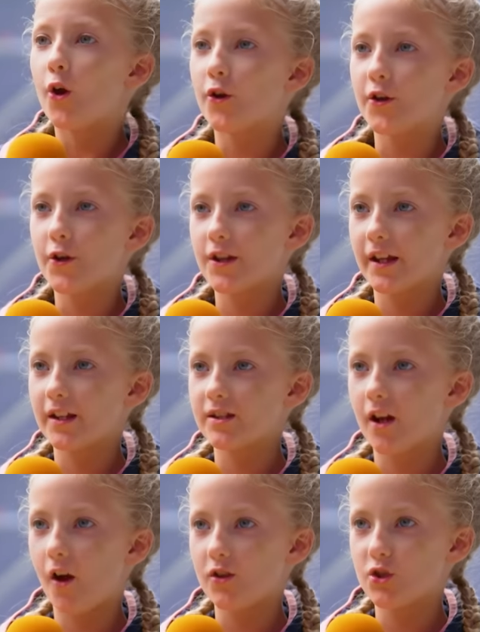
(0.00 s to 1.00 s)
who do you think
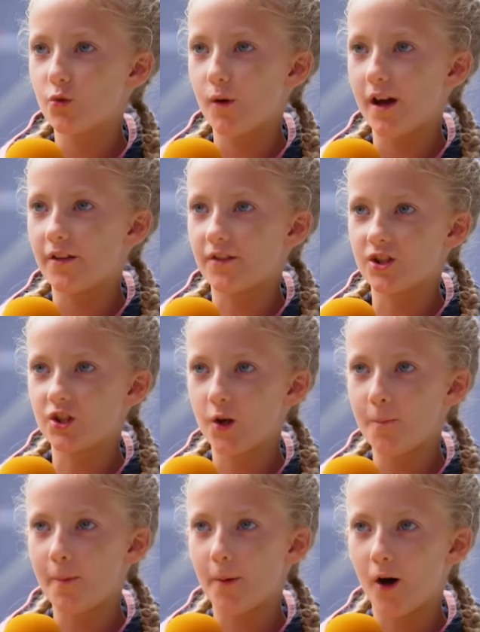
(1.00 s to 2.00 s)
is going to win the
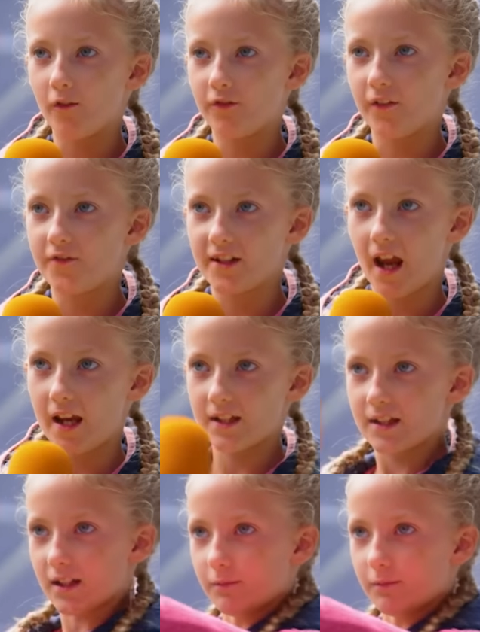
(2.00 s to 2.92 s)
Super Bowl 58?